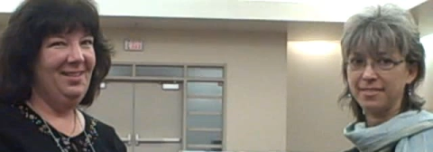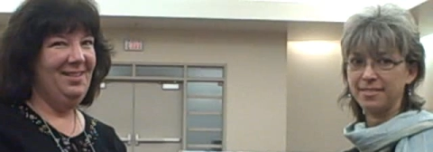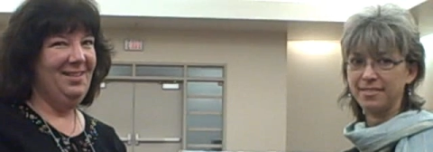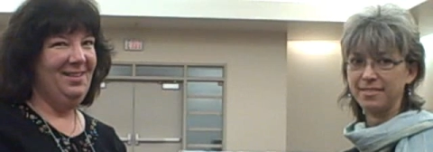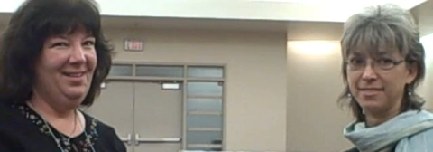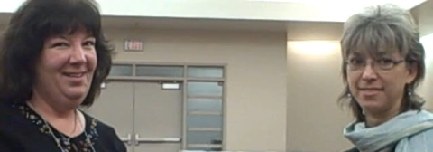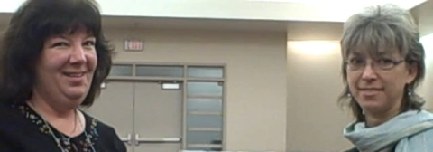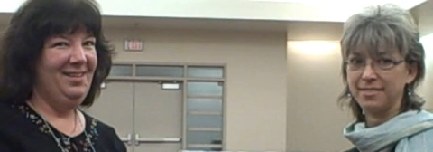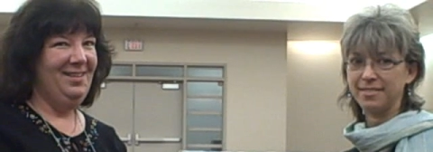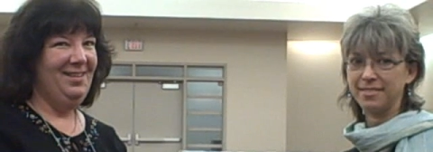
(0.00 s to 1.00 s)

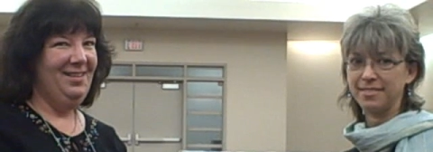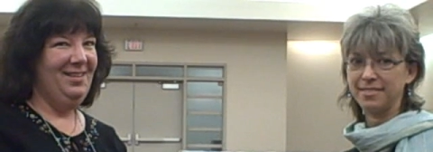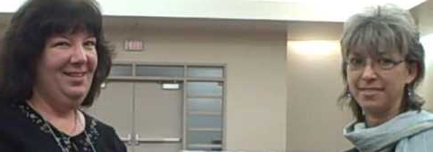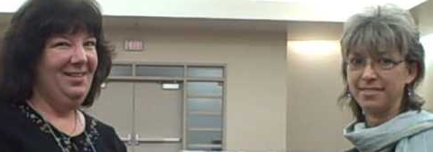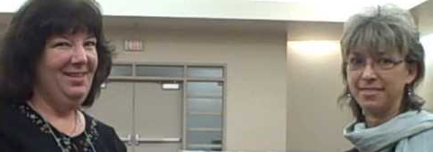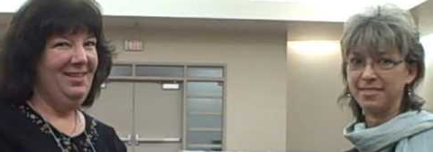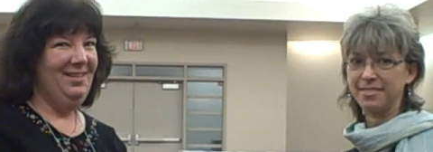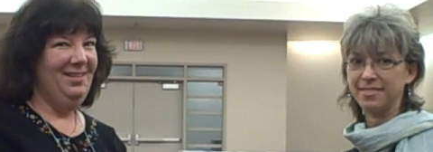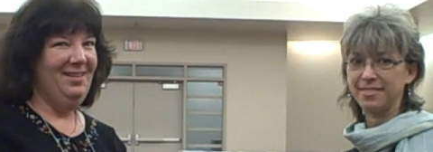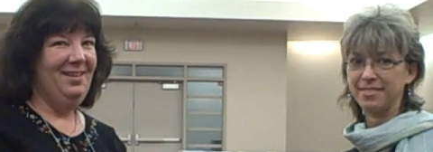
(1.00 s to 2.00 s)

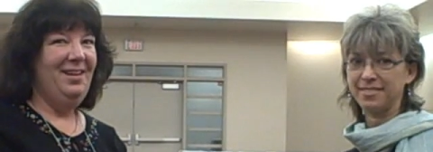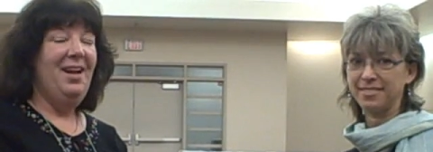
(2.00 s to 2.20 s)
(no one is talking)